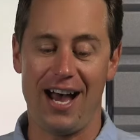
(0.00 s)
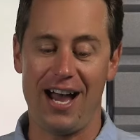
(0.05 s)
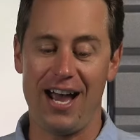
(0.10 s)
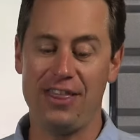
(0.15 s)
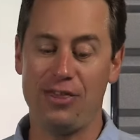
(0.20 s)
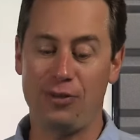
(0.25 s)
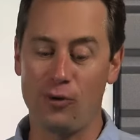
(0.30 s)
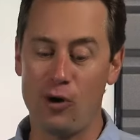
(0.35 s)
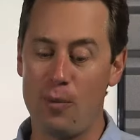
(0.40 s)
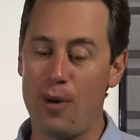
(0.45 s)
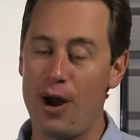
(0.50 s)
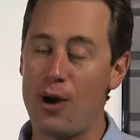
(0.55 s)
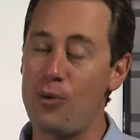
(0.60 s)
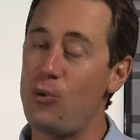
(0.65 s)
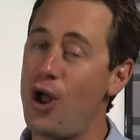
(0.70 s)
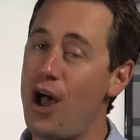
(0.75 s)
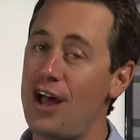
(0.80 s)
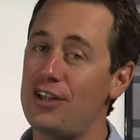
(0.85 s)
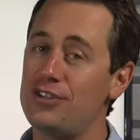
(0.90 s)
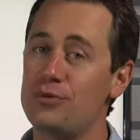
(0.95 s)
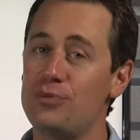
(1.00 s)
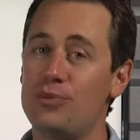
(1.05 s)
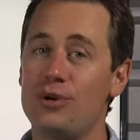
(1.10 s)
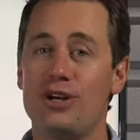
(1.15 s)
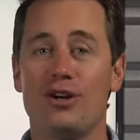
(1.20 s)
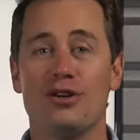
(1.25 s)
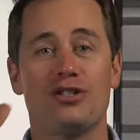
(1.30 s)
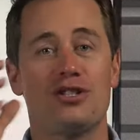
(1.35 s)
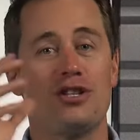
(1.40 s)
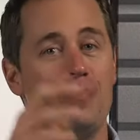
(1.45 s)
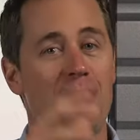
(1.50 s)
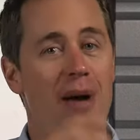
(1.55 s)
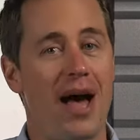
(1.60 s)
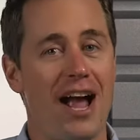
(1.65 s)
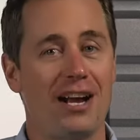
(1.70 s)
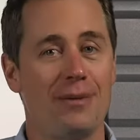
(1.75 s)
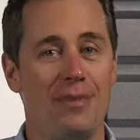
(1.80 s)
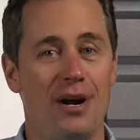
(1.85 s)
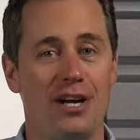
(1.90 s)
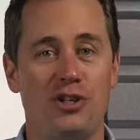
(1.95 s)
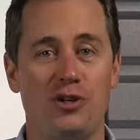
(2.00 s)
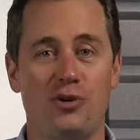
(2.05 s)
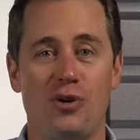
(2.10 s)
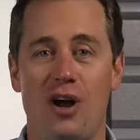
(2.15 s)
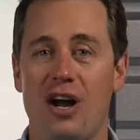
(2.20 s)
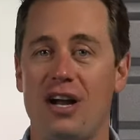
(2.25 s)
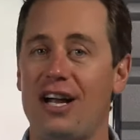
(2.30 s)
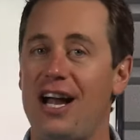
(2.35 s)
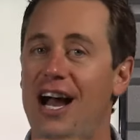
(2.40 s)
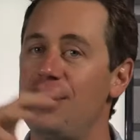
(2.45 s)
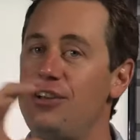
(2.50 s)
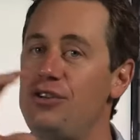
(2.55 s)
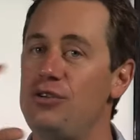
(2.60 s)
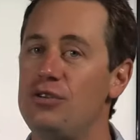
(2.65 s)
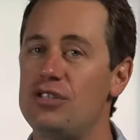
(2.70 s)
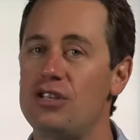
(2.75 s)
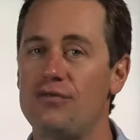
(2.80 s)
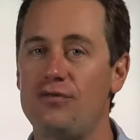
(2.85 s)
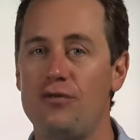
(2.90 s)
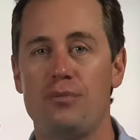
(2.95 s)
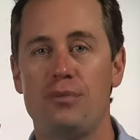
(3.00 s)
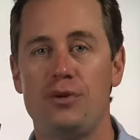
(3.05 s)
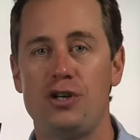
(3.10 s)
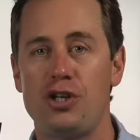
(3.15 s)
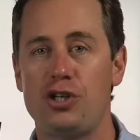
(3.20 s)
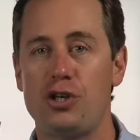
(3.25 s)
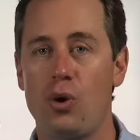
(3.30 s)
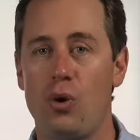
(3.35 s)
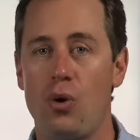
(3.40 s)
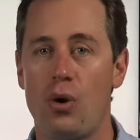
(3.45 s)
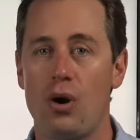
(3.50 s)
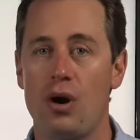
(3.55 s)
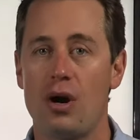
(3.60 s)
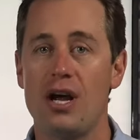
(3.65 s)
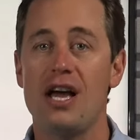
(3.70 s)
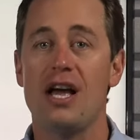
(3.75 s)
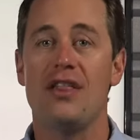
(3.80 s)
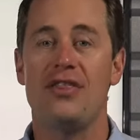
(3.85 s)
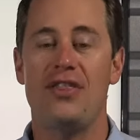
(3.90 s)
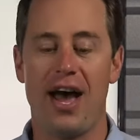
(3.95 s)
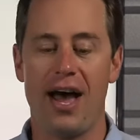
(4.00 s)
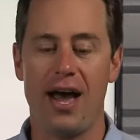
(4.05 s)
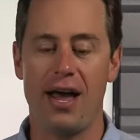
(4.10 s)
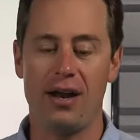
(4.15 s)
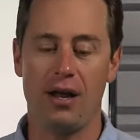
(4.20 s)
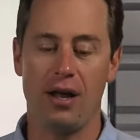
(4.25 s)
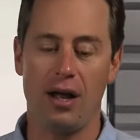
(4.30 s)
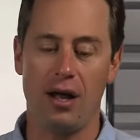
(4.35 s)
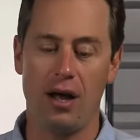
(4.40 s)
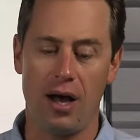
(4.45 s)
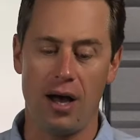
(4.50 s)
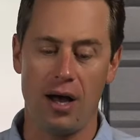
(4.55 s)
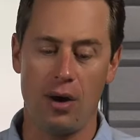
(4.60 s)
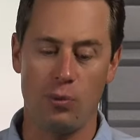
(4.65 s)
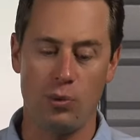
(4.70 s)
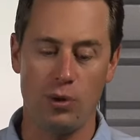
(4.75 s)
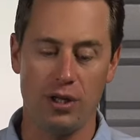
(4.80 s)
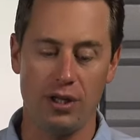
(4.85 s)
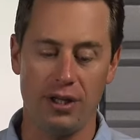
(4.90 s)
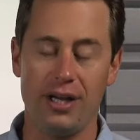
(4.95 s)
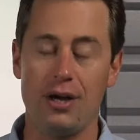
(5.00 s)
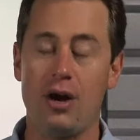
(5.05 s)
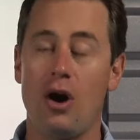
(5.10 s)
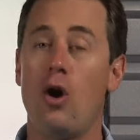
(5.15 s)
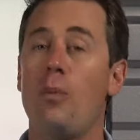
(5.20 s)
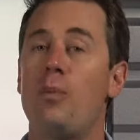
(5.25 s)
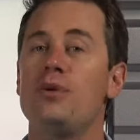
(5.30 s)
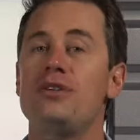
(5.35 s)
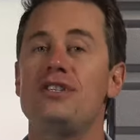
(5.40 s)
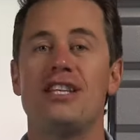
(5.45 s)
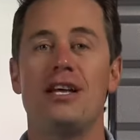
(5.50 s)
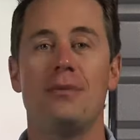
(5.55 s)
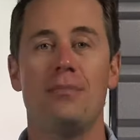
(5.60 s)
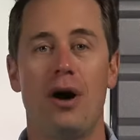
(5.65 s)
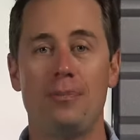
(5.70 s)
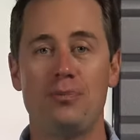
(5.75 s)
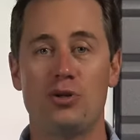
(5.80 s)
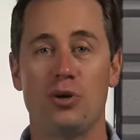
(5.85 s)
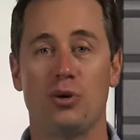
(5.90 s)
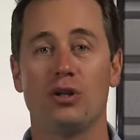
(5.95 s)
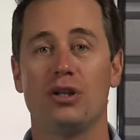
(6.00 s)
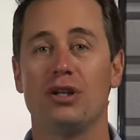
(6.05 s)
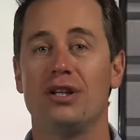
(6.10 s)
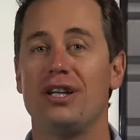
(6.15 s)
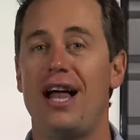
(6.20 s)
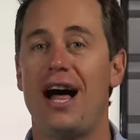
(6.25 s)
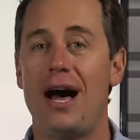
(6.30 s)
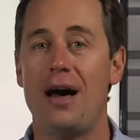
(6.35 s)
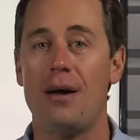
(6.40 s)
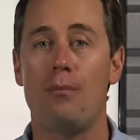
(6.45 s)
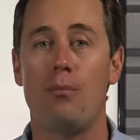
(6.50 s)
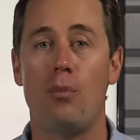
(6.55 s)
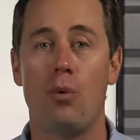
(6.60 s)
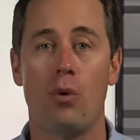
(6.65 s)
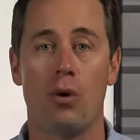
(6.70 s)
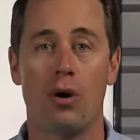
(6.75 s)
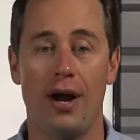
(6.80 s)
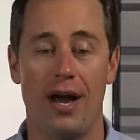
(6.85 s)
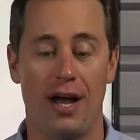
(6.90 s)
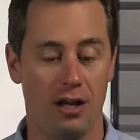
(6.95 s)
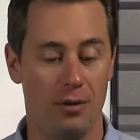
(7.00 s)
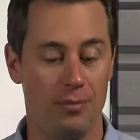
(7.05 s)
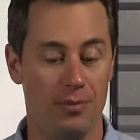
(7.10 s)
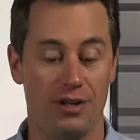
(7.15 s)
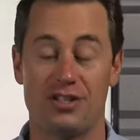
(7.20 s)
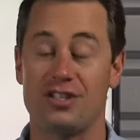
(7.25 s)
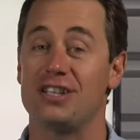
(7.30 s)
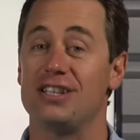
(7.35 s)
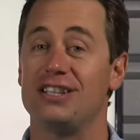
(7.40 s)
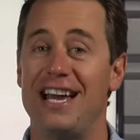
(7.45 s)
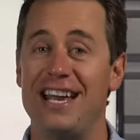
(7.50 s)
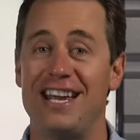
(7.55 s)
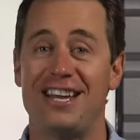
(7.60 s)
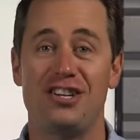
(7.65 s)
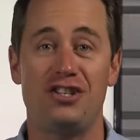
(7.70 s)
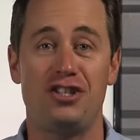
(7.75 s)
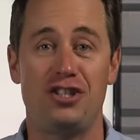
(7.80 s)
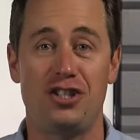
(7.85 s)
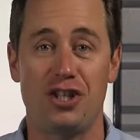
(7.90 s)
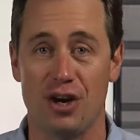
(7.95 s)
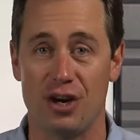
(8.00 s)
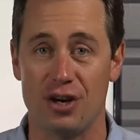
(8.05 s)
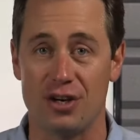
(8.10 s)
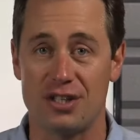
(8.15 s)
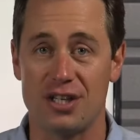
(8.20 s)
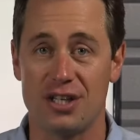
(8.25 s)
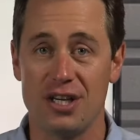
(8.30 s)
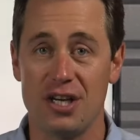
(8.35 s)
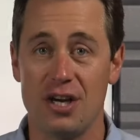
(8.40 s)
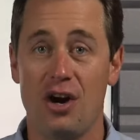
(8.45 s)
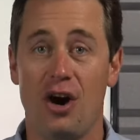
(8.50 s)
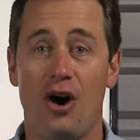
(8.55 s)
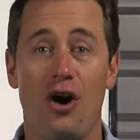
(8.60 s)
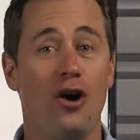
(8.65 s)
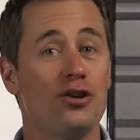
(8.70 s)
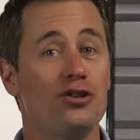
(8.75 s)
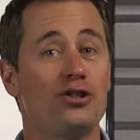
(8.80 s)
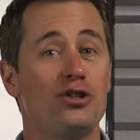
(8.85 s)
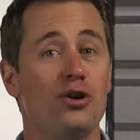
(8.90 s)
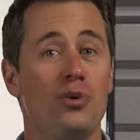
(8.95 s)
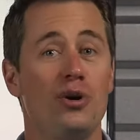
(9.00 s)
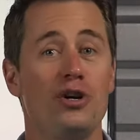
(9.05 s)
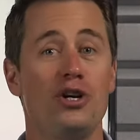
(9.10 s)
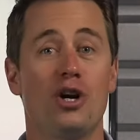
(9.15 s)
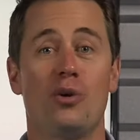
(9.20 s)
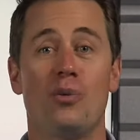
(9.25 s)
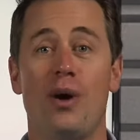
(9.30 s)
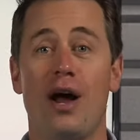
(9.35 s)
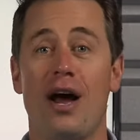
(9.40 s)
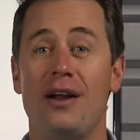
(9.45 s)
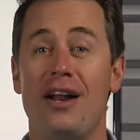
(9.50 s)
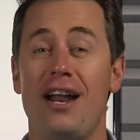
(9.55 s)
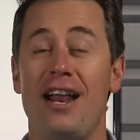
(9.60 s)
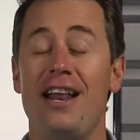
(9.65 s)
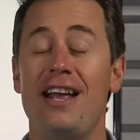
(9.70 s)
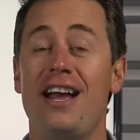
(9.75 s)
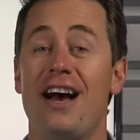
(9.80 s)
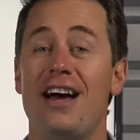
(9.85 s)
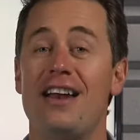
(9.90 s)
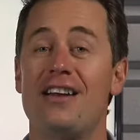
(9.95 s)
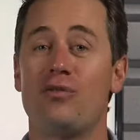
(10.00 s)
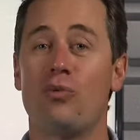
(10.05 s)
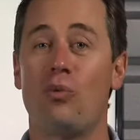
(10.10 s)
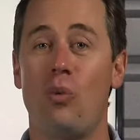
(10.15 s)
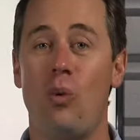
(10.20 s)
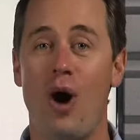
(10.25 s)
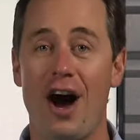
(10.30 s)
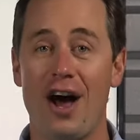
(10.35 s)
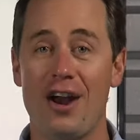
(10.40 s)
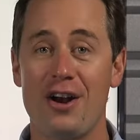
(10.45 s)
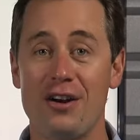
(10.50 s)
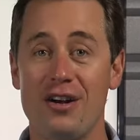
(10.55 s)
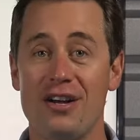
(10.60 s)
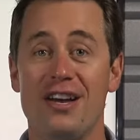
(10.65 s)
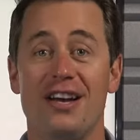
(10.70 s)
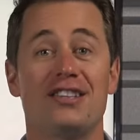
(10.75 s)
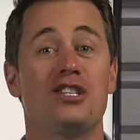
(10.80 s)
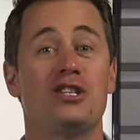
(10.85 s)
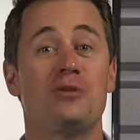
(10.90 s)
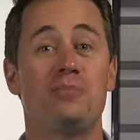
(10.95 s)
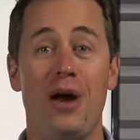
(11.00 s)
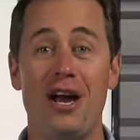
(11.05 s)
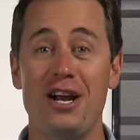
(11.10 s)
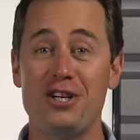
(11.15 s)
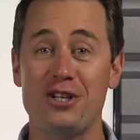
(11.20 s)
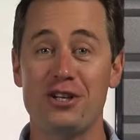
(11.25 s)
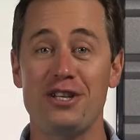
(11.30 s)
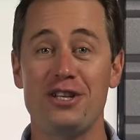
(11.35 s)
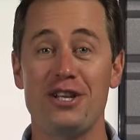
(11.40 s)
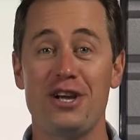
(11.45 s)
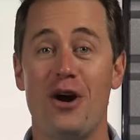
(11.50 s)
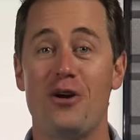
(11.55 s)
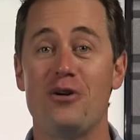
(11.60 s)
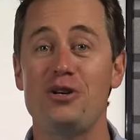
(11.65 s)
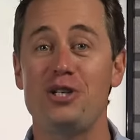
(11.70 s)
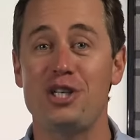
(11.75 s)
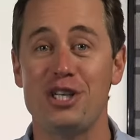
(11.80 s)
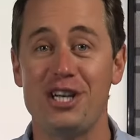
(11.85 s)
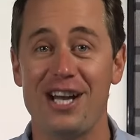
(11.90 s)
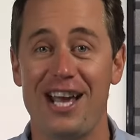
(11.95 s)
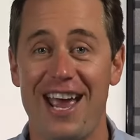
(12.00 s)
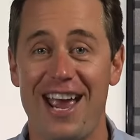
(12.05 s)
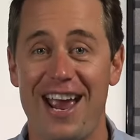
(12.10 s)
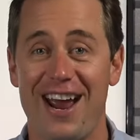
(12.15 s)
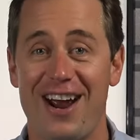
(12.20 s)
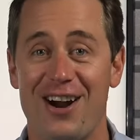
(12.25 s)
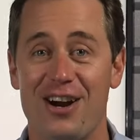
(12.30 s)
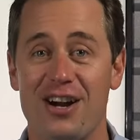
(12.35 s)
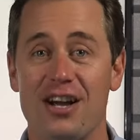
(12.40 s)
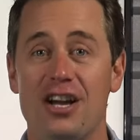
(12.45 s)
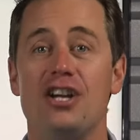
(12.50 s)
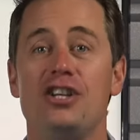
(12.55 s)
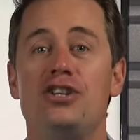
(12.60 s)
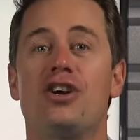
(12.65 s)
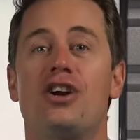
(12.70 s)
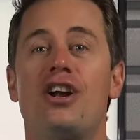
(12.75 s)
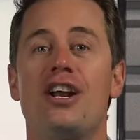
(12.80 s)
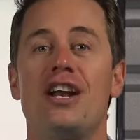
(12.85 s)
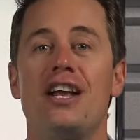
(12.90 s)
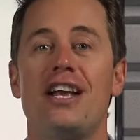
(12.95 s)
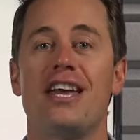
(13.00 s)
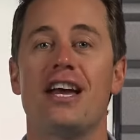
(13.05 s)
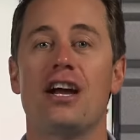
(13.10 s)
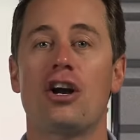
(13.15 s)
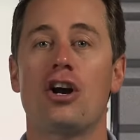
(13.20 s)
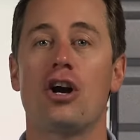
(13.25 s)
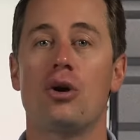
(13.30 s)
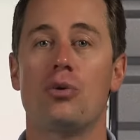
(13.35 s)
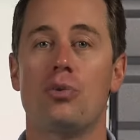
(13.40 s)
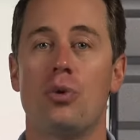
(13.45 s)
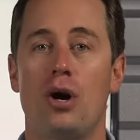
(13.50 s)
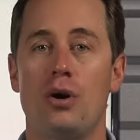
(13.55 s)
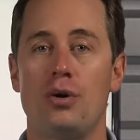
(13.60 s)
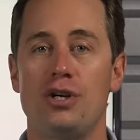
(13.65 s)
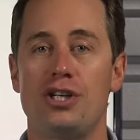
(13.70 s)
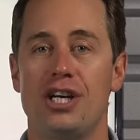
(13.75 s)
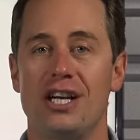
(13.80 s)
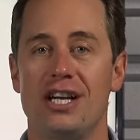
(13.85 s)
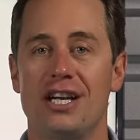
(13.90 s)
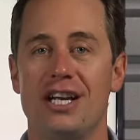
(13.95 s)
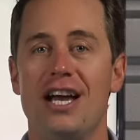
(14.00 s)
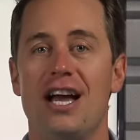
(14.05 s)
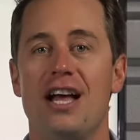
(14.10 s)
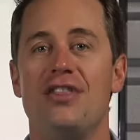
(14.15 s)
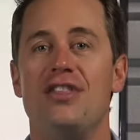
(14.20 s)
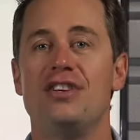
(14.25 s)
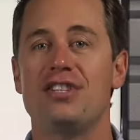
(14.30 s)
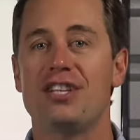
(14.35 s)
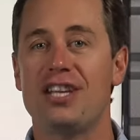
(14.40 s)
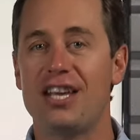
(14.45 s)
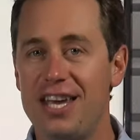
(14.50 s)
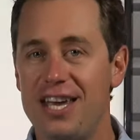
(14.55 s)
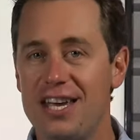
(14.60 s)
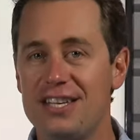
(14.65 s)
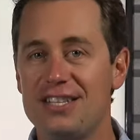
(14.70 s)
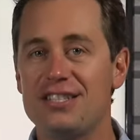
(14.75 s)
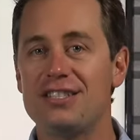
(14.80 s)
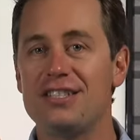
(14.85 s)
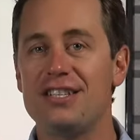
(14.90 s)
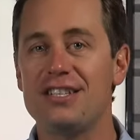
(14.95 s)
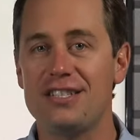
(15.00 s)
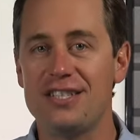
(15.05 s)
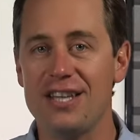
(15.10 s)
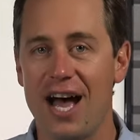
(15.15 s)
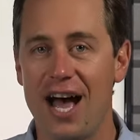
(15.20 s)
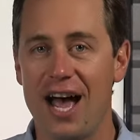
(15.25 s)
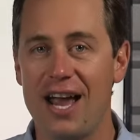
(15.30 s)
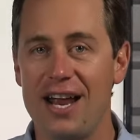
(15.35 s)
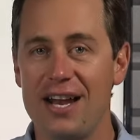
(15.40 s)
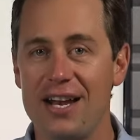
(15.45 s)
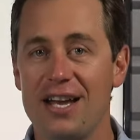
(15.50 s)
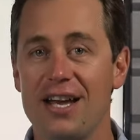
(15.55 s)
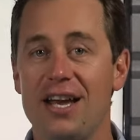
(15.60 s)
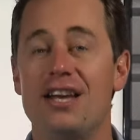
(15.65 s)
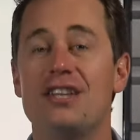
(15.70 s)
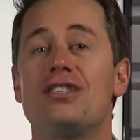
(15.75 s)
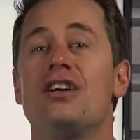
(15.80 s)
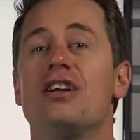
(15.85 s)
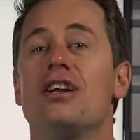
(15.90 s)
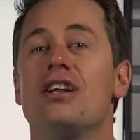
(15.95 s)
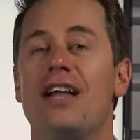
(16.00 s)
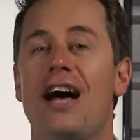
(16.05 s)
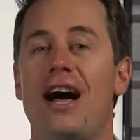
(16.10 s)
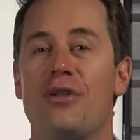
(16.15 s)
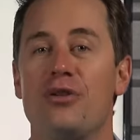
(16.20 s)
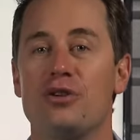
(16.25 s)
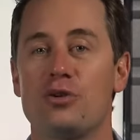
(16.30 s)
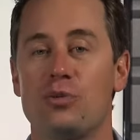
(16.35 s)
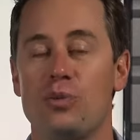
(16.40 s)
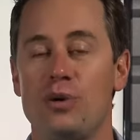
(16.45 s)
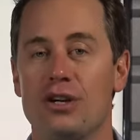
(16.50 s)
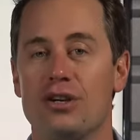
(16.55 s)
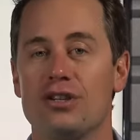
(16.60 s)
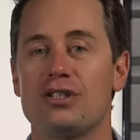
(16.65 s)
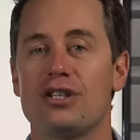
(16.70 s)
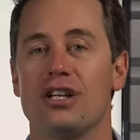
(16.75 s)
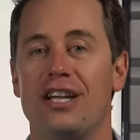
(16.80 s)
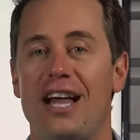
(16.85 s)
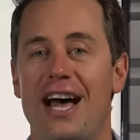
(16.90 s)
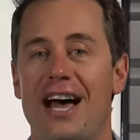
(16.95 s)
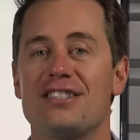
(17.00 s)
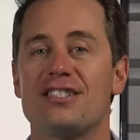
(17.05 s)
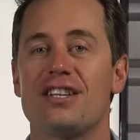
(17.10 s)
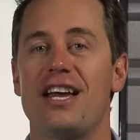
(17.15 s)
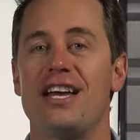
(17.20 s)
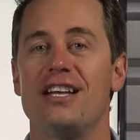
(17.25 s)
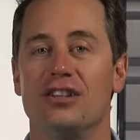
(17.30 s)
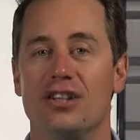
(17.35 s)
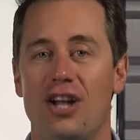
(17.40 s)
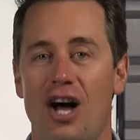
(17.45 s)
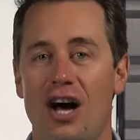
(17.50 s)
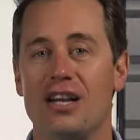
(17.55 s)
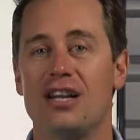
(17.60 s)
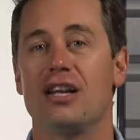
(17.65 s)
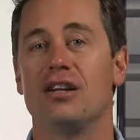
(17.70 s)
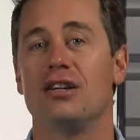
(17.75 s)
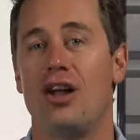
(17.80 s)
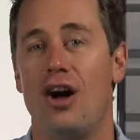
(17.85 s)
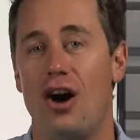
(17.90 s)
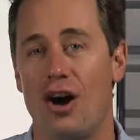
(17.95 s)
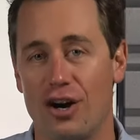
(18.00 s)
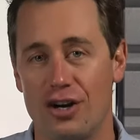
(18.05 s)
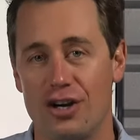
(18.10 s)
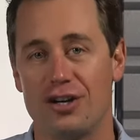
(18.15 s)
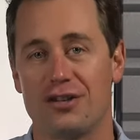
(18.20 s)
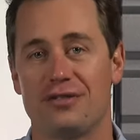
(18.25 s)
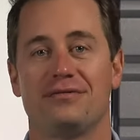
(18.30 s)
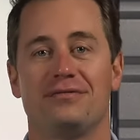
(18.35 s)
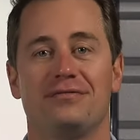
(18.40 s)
I throw my rods and reels in the back of my truck. I use them from the shore. That uh, really opens them up to a lot more elements like dirt. Also, when you're around any kind of water, especially the ocean air, you're gonna get corrosion. This KISS design is gonna allow those reels to last a lot longer.